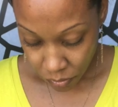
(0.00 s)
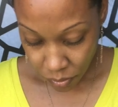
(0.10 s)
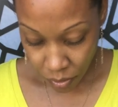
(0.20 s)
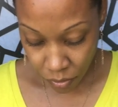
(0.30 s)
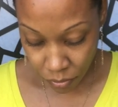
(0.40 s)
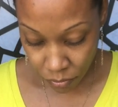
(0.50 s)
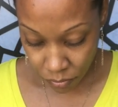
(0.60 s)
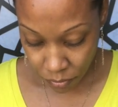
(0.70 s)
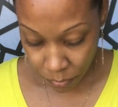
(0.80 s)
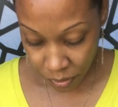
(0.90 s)
So,
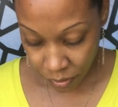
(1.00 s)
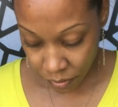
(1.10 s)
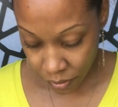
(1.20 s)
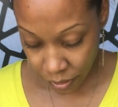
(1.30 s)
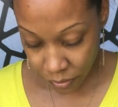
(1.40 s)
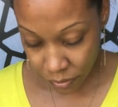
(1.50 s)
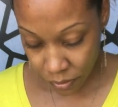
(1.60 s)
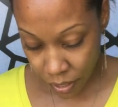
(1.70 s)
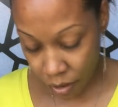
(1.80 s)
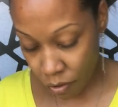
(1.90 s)
I mean, I guess
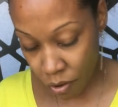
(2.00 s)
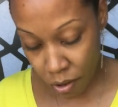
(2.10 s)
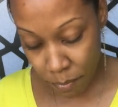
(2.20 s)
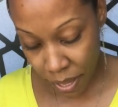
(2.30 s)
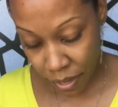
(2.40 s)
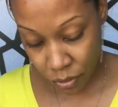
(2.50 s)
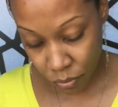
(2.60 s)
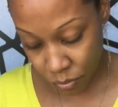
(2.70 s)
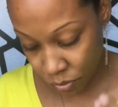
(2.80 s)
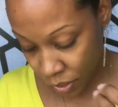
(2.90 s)
it's not all bad
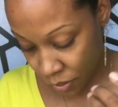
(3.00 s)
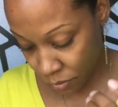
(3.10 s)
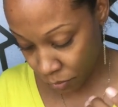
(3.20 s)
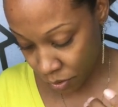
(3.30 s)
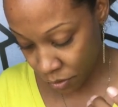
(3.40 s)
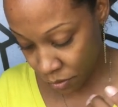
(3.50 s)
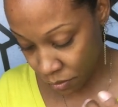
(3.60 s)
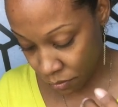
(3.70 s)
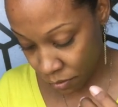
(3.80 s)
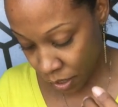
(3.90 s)
news. You got some good
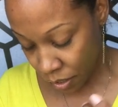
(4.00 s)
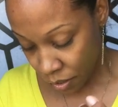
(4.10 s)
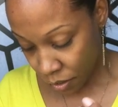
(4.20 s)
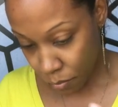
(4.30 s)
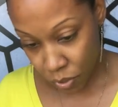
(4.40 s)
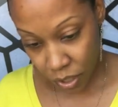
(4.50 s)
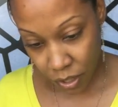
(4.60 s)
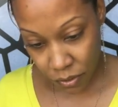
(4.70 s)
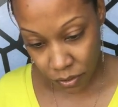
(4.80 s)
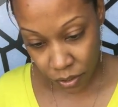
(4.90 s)

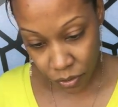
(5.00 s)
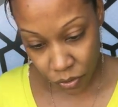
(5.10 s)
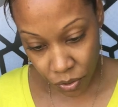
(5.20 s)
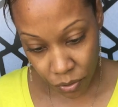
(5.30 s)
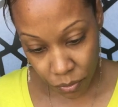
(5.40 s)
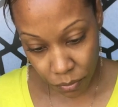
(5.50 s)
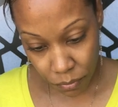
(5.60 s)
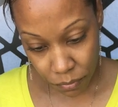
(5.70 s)
communications in there too.